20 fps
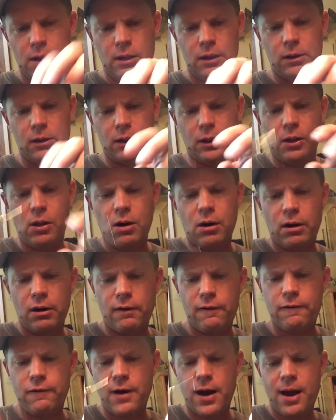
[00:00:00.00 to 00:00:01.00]
little
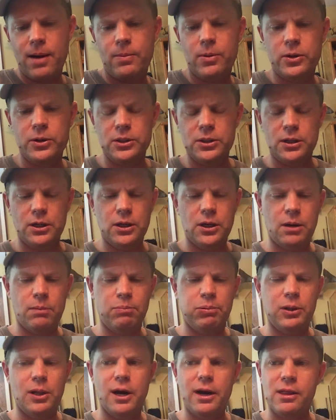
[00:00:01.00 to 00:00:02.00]
longer fibers, and you
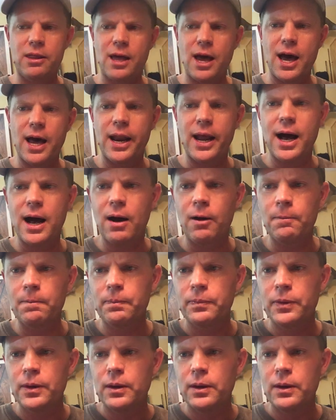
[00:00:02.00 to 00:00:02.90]
can pluck that out